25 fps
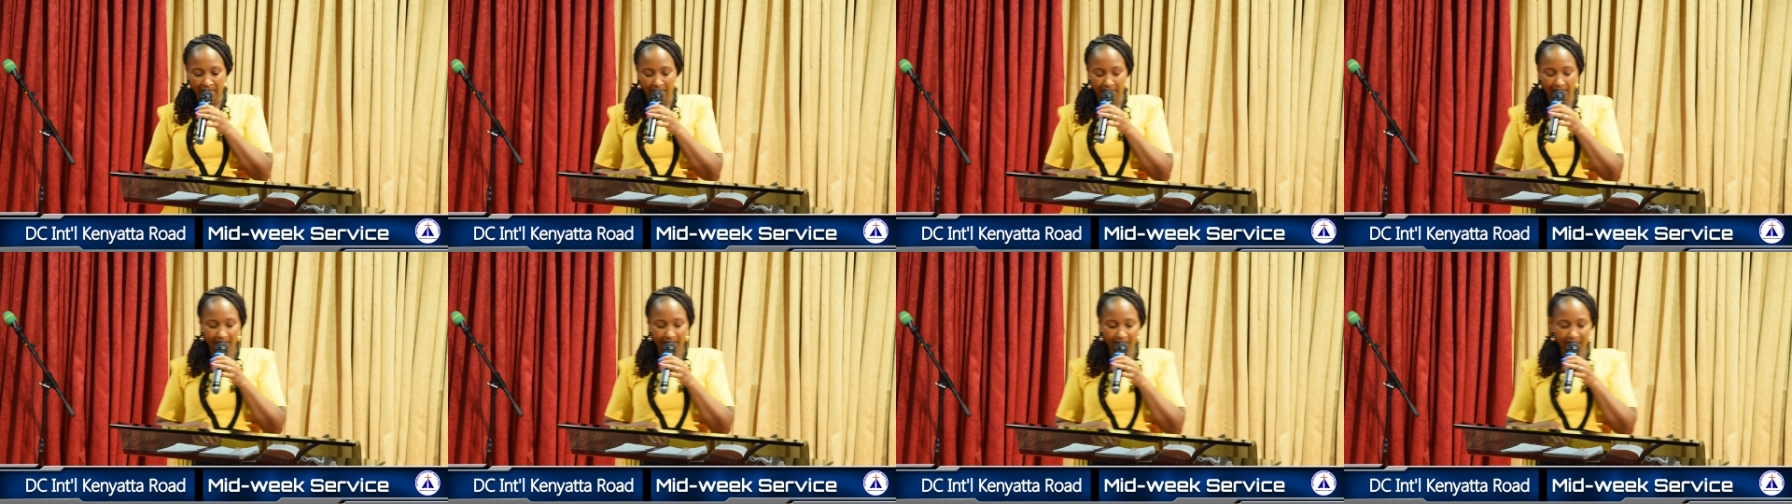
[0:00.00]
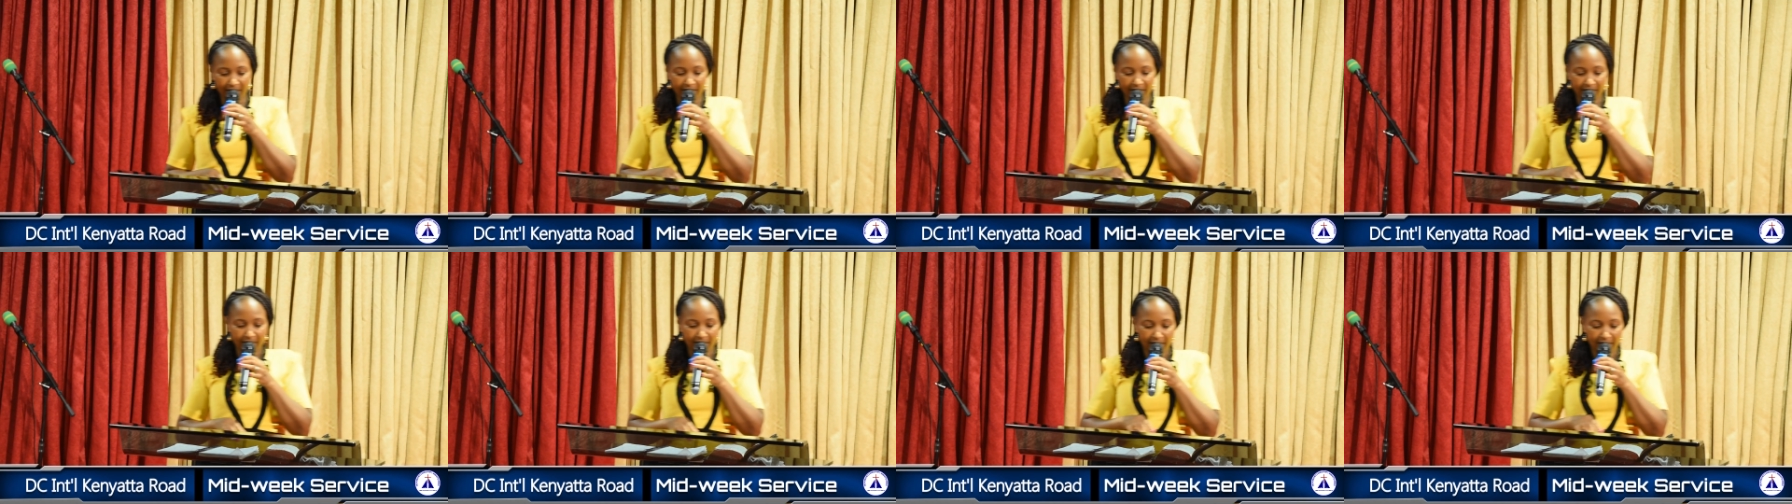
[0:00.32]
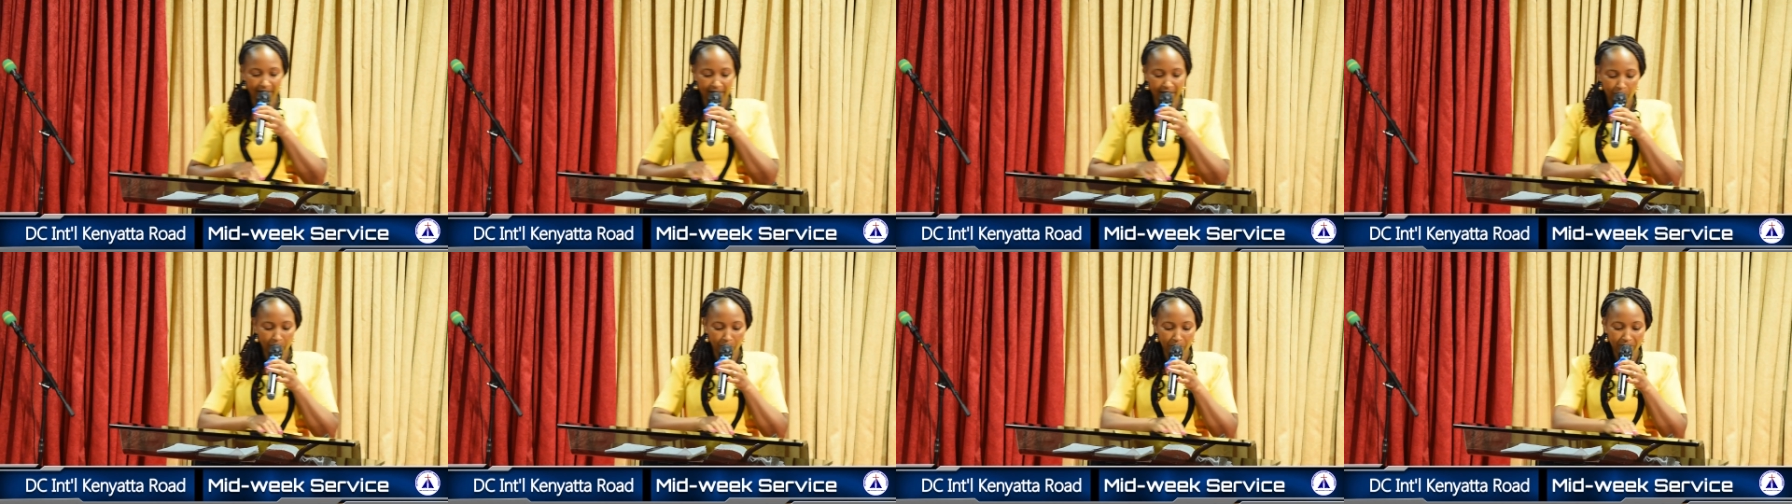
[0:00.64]
And
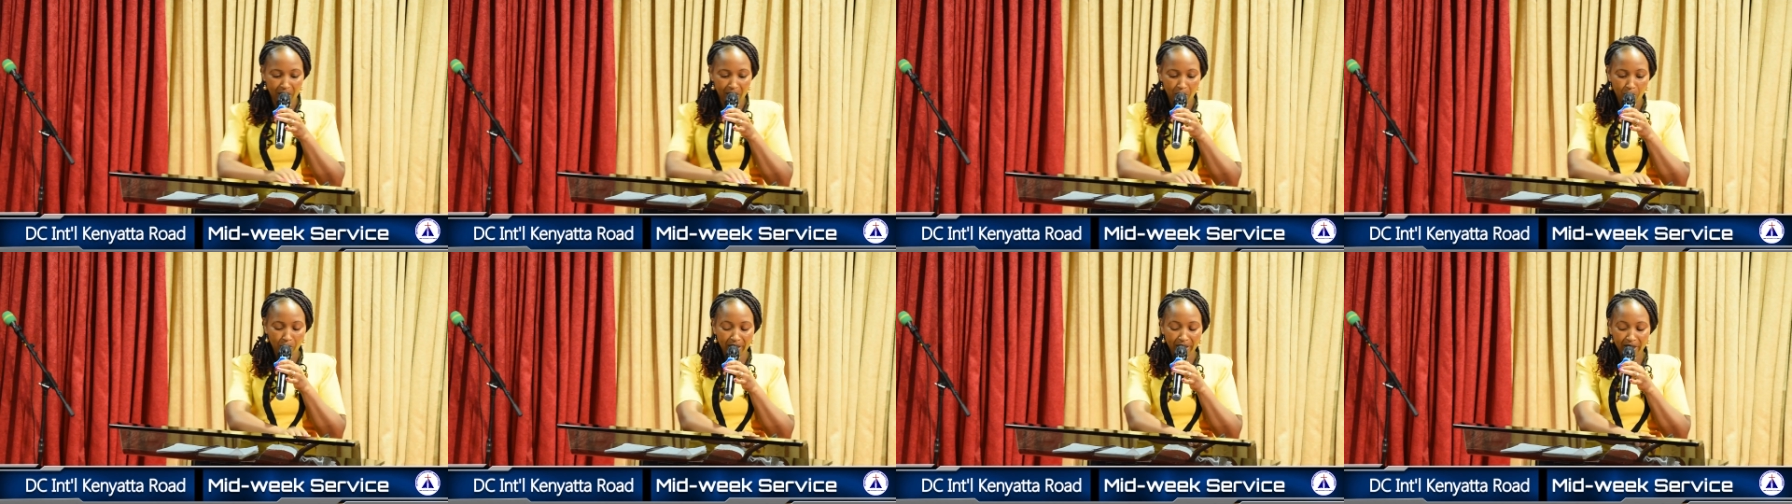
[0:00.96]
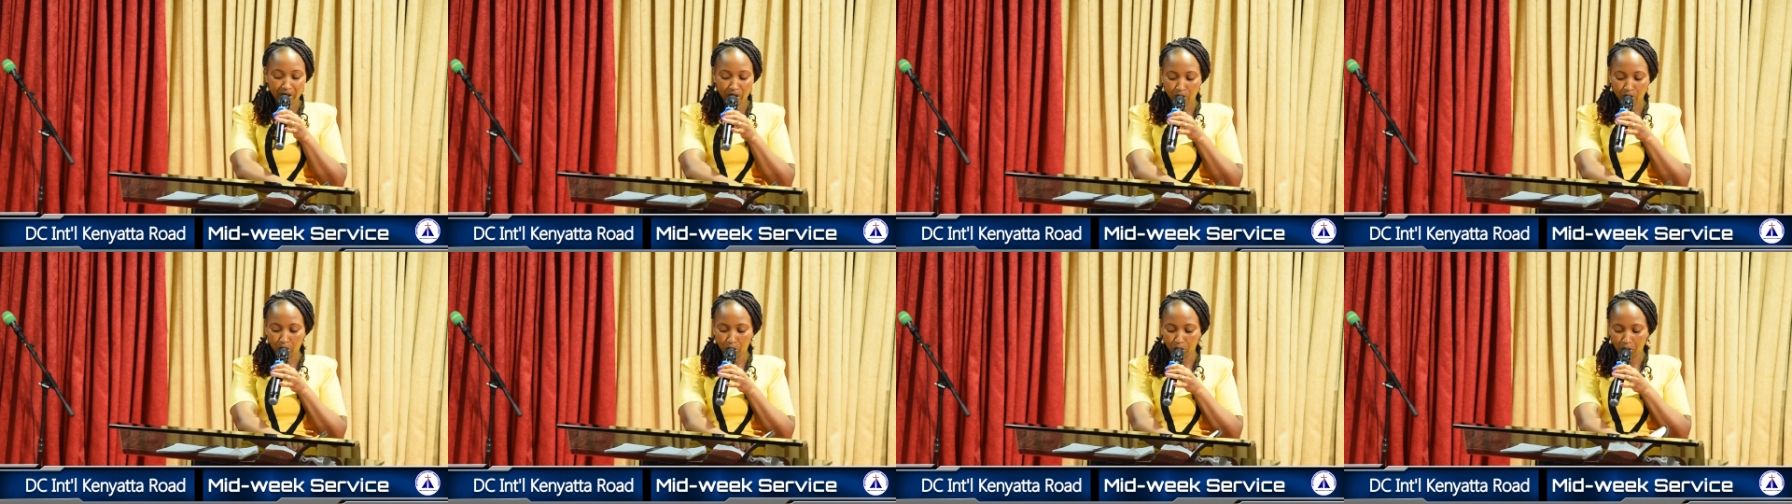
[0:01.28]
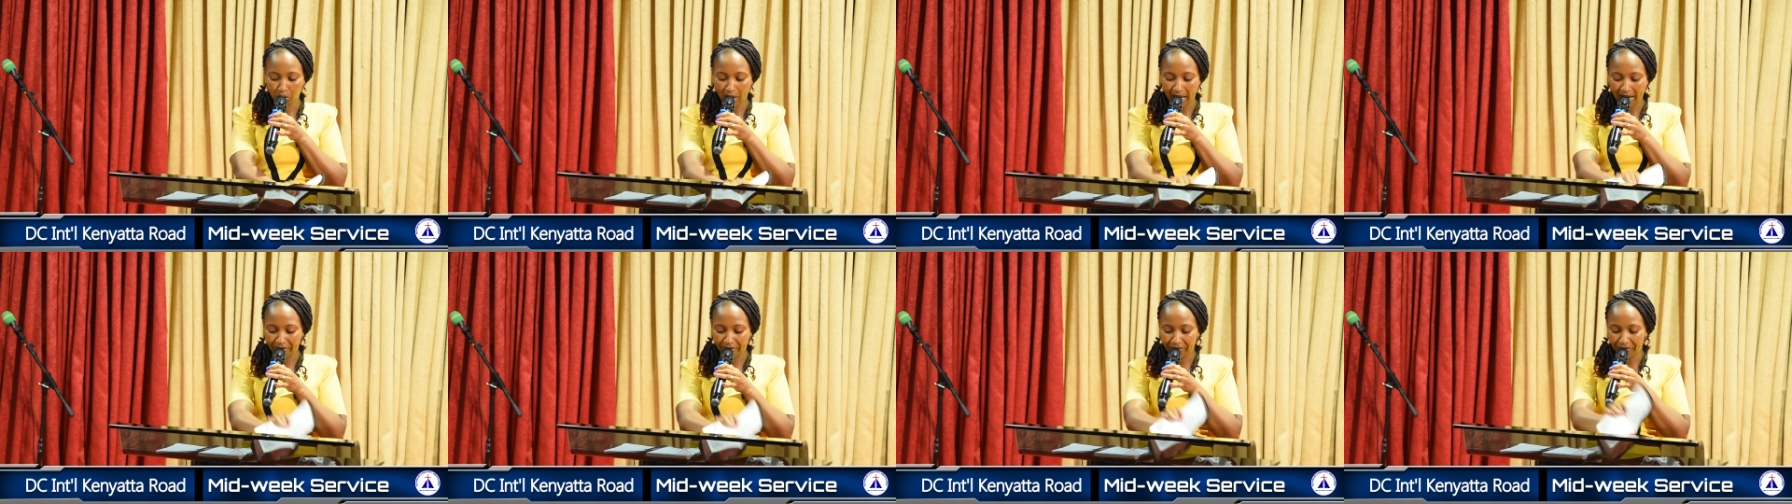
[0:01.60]
uh, we are going to
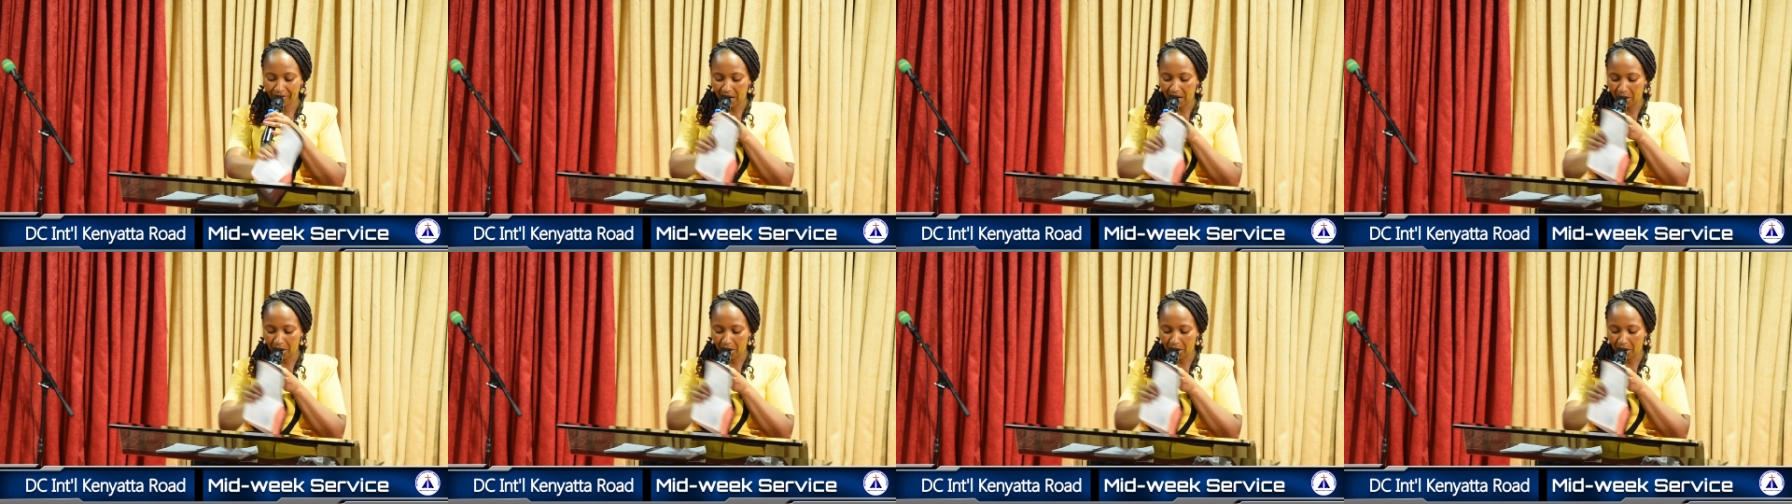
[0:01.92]
have